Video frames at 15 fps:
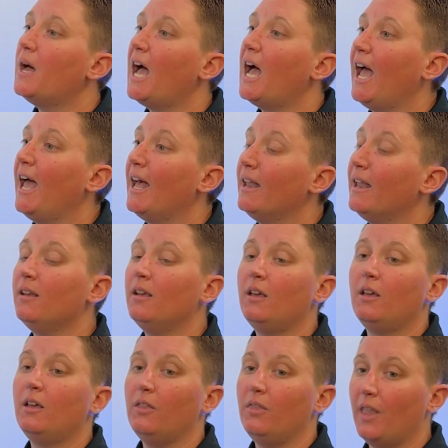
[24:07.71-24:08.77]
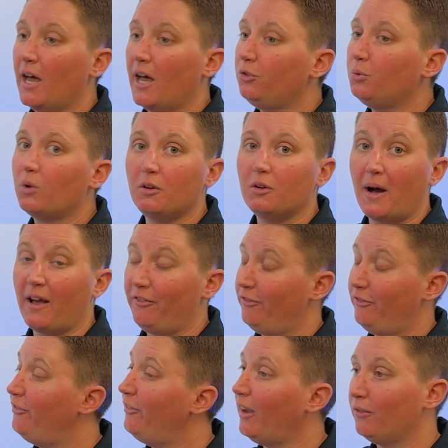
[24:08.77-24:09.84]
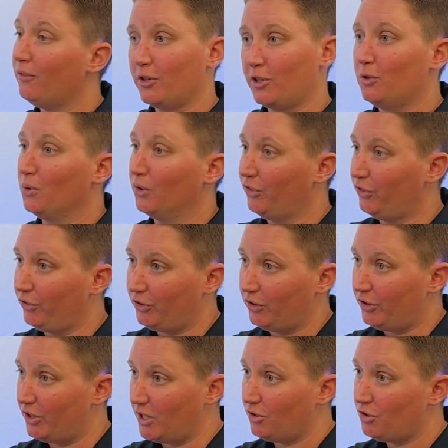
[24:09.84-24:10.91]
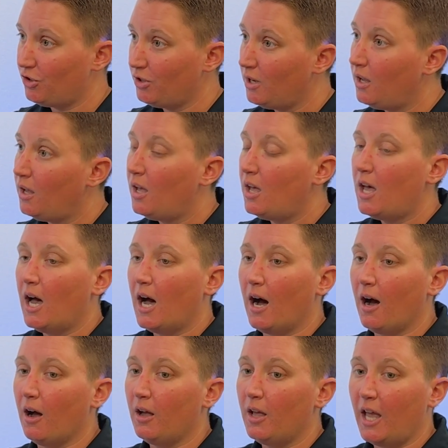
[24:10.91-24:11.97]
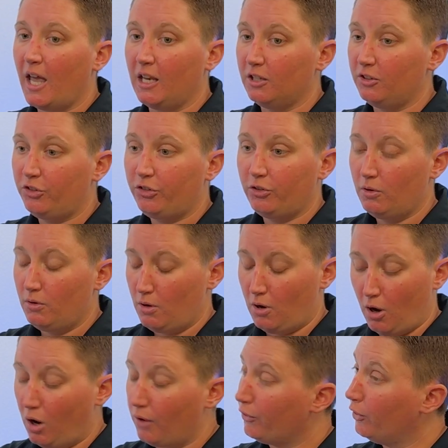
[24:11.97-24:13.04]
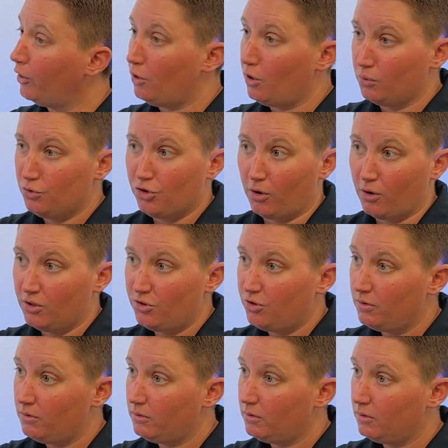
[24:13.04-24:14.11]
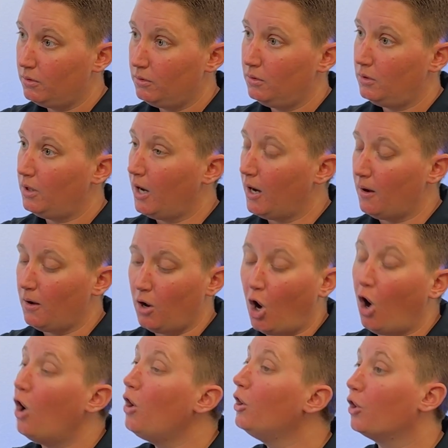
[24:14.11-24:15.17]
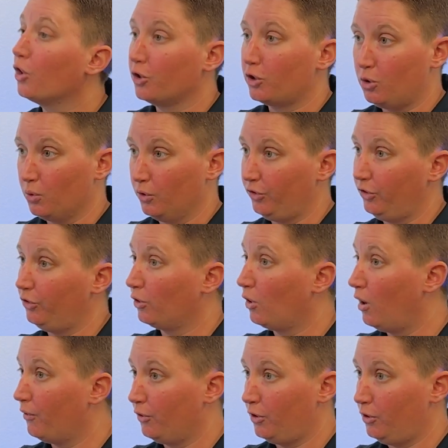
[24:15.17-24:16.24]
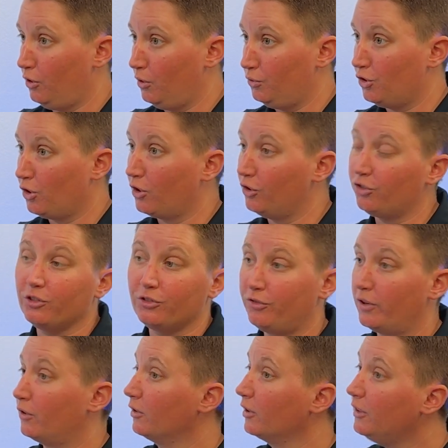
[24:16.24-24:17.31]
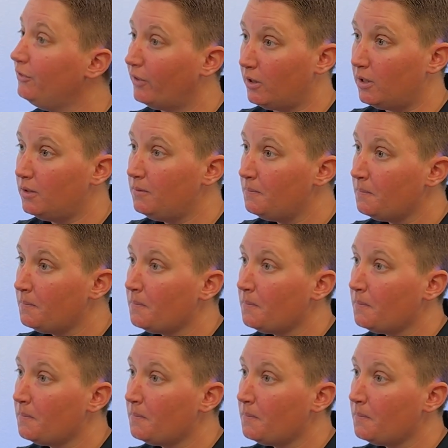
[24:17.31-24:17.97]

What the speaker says: And that is one of my favorite courses to teach. And it's offered at no charge. All alert courses are offered at no charge. They're federally funded.